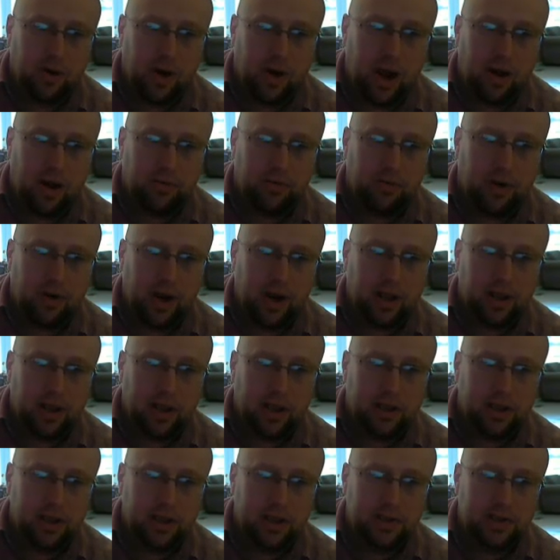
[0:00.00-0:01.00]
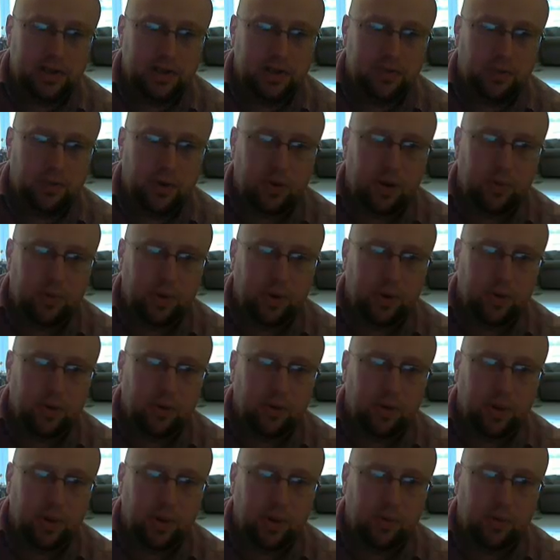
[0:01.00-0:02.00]
And so now we can kind
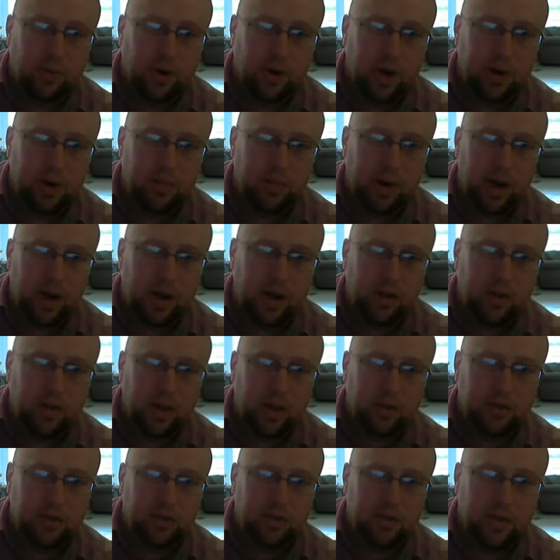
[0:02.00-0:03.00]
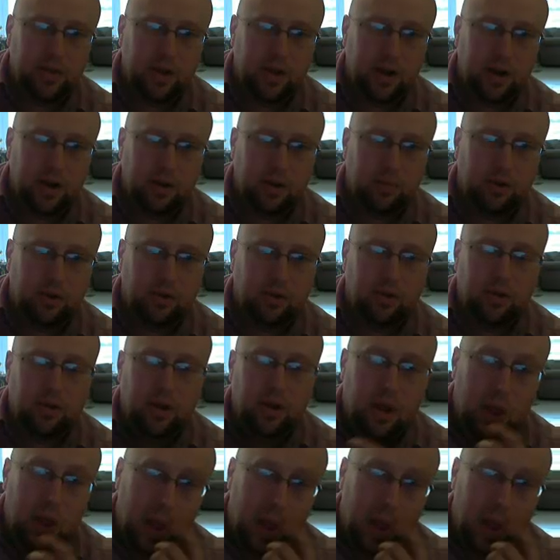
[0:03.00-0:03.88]
of draw the substantive part of our graph, right?